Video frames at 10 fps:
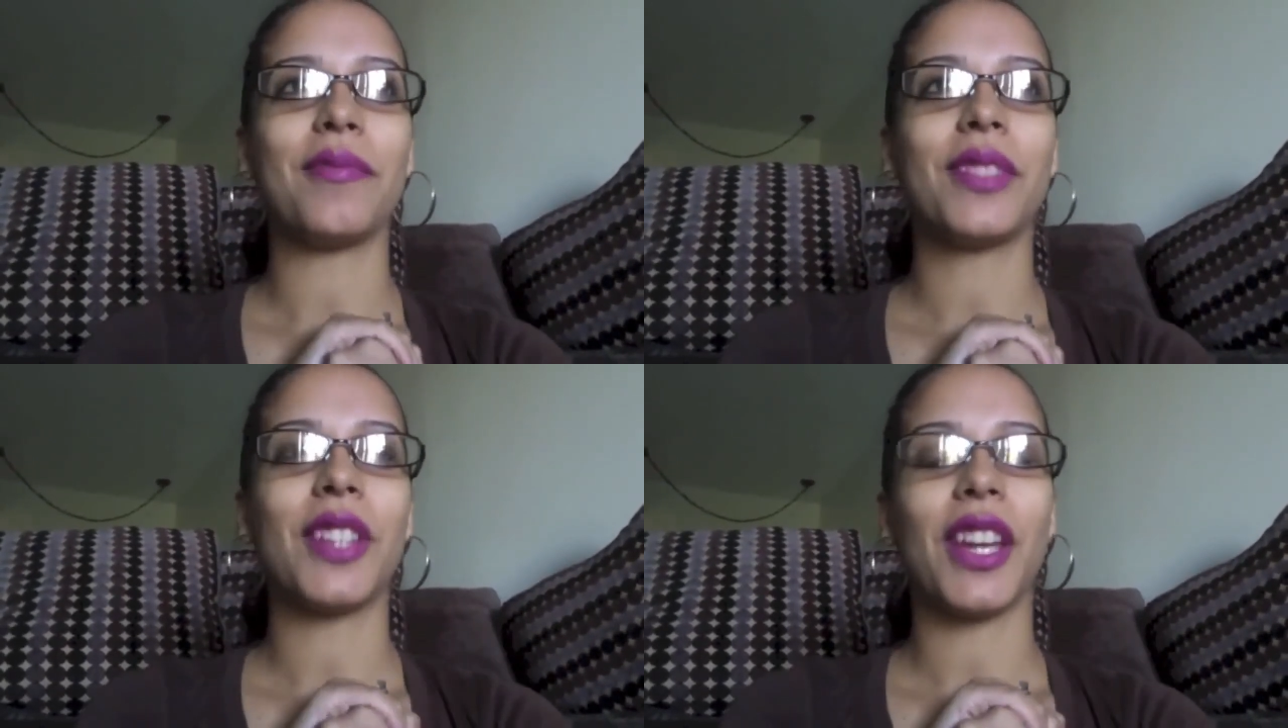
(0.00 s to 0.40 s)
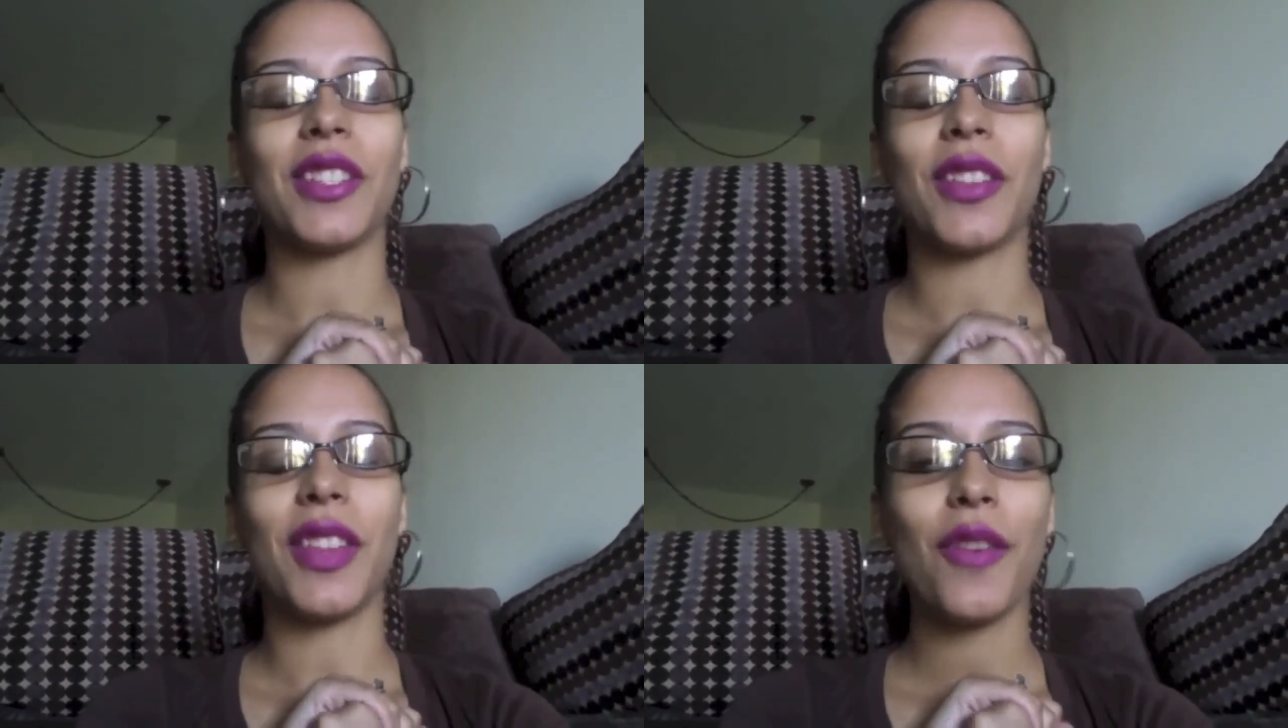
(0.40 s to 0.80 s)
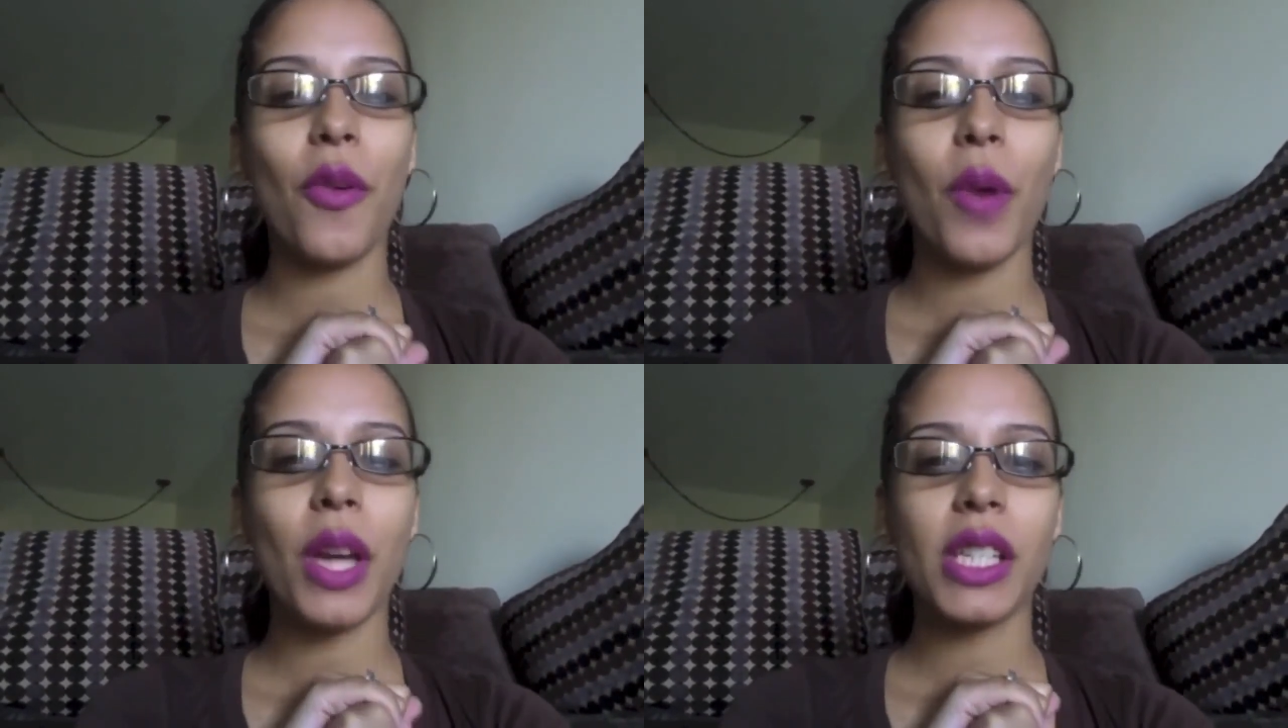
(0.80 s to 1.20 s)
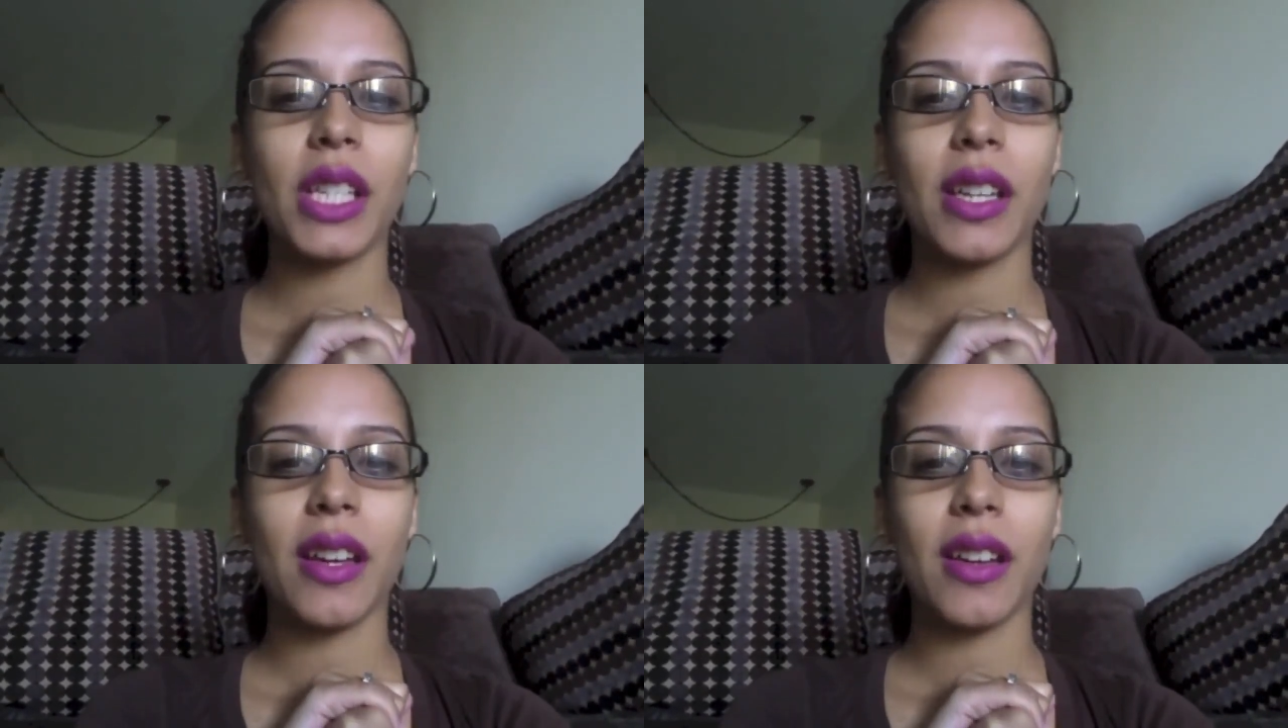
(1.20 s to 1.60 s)
So thank you for
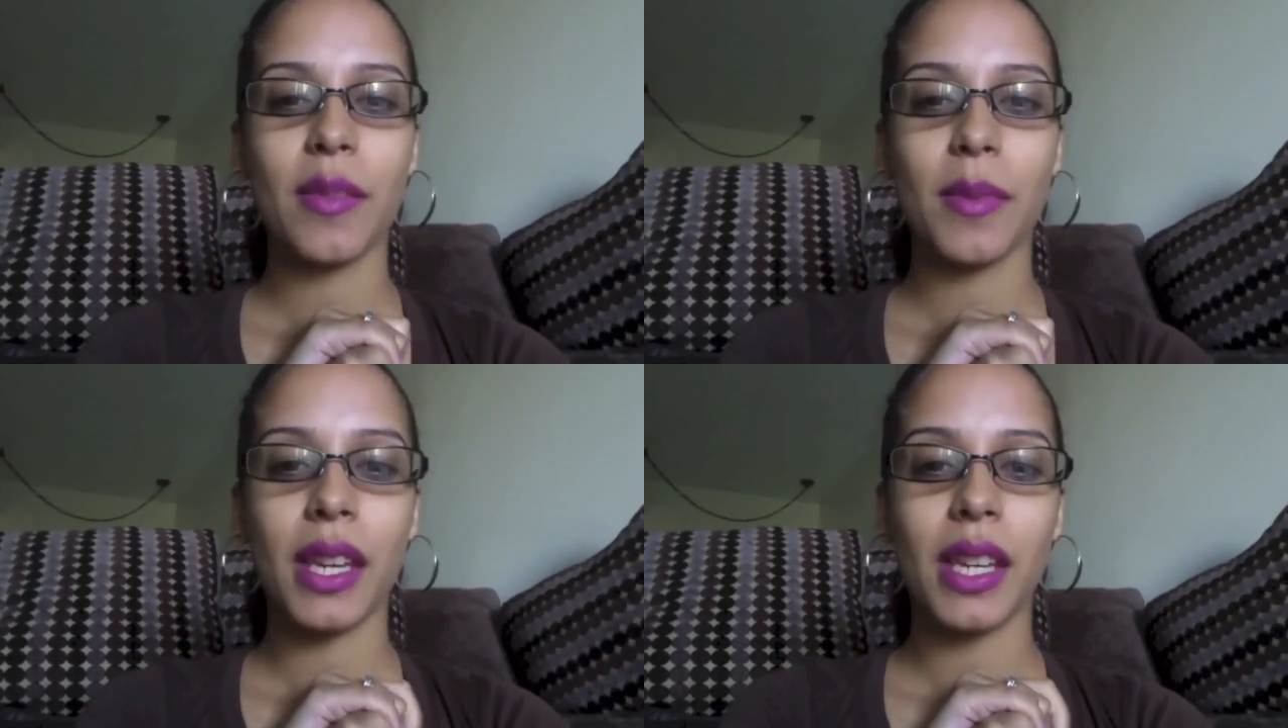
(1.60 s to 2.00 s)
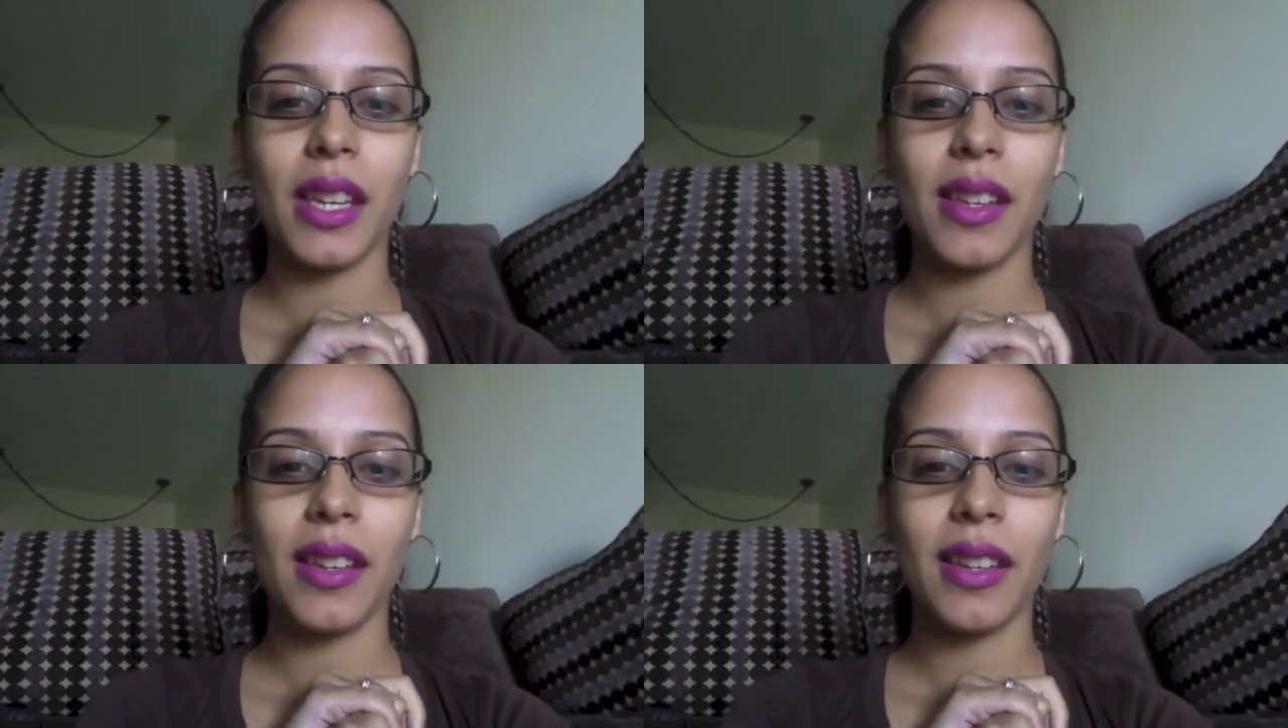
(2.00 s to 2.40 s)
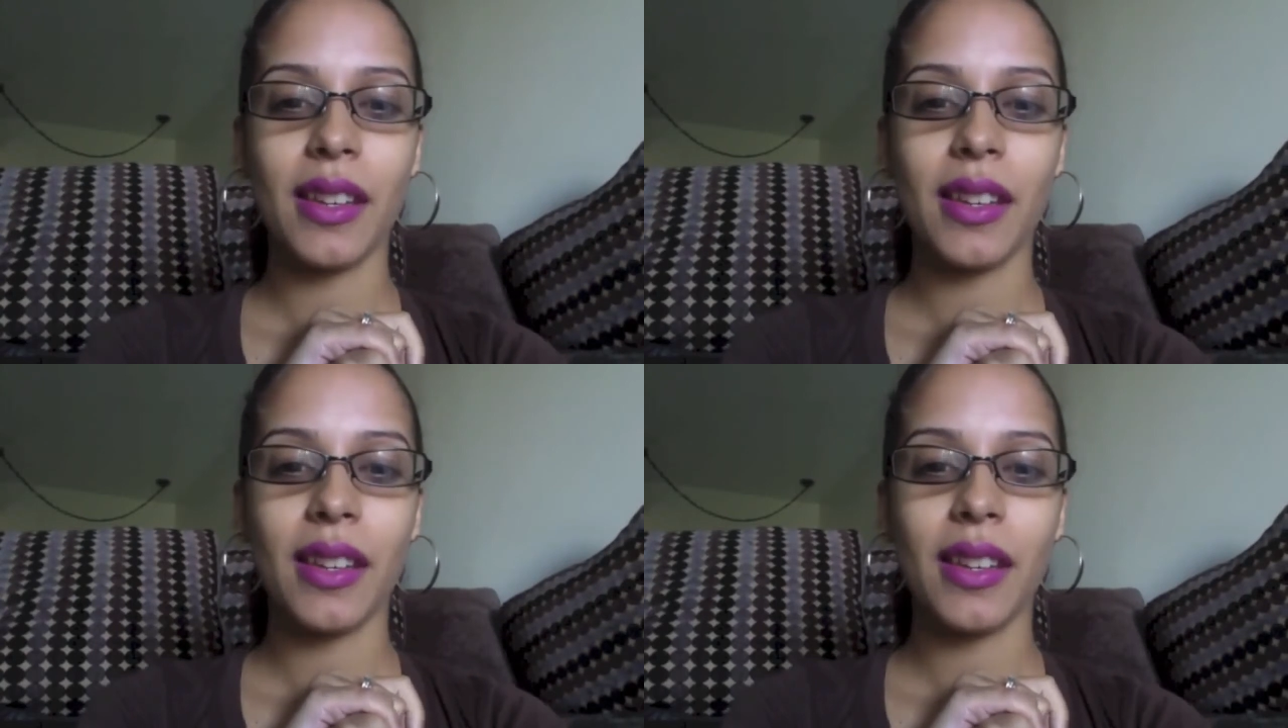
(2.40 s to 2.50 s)
watching. Any